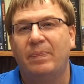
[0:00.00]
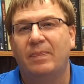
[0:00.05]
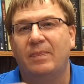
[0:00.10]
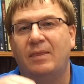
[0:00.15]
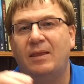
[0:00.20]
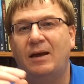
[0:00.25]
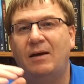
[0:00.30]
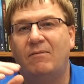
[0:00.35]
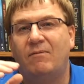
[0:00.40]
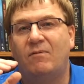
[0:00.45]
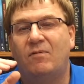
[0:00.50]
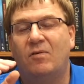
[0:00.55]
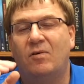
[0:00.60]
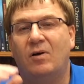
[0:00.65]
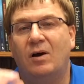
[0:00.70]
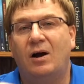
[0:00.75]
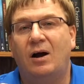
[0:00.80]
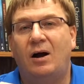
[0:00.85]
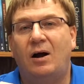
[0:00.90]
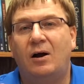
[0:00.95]
that
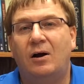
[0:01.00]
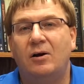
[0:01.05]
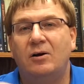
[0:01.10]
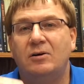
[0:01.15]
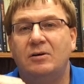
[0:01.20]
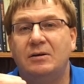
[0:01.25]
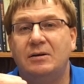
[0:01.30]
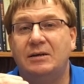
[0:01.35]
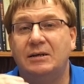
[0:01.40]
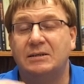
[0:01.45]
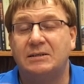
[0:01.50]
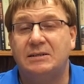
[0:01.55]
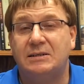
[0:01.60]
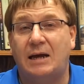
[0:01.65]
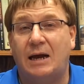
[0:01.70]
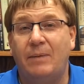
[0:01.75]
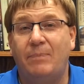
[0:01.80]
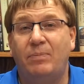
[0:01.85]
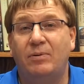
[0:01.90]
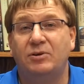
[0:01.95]
for our
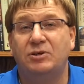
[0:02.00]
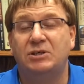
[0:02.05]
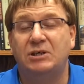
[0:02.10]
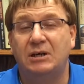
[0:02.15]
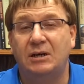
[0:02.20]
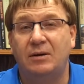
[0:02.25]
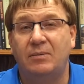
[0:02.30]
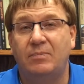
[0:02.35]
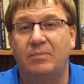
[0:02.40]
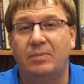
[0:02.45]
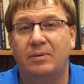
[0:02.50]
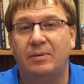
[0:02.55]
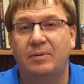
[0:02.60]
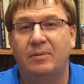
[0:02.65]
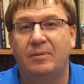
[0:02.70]
discipleship,